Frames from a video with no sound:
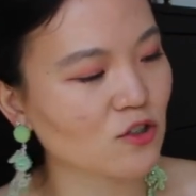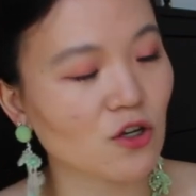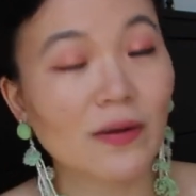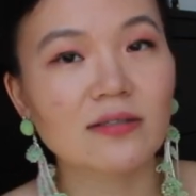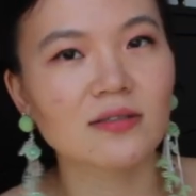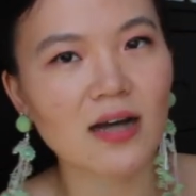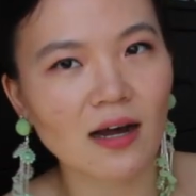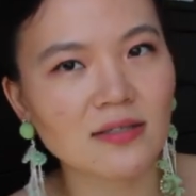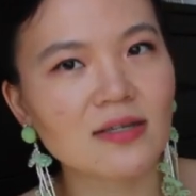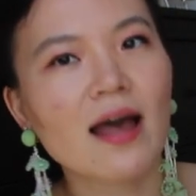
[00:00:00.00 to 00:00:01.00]
So it
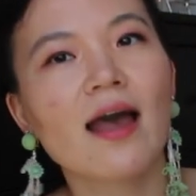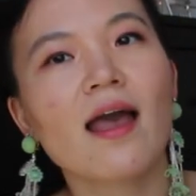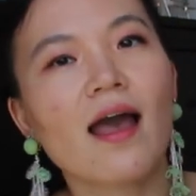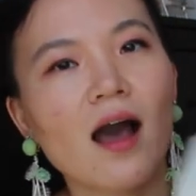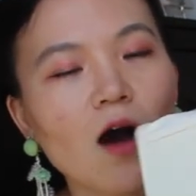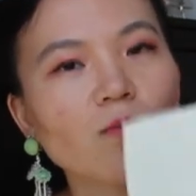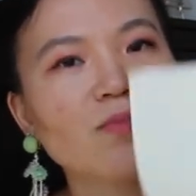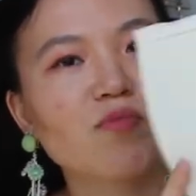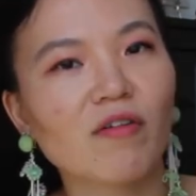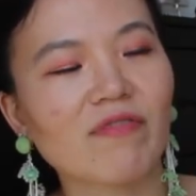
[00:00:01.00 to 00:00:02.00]
does help
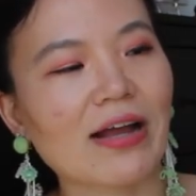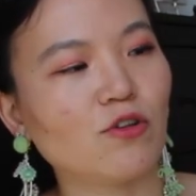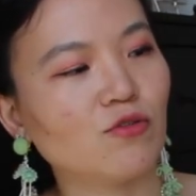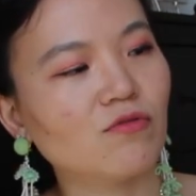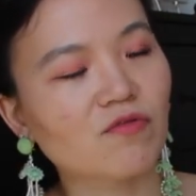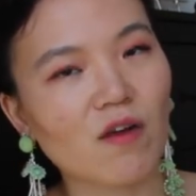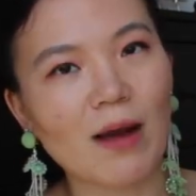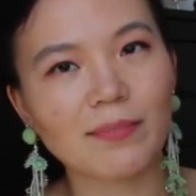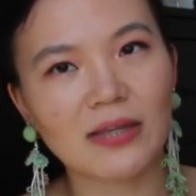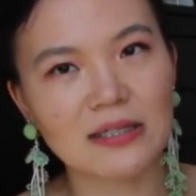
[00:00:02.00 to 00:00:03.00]
prevent you
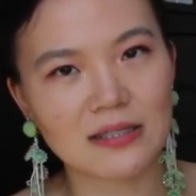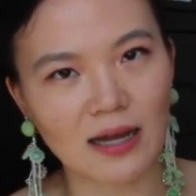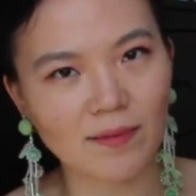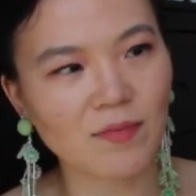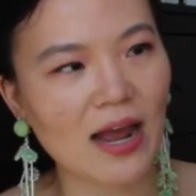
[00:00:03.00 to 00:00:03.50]
from the sun.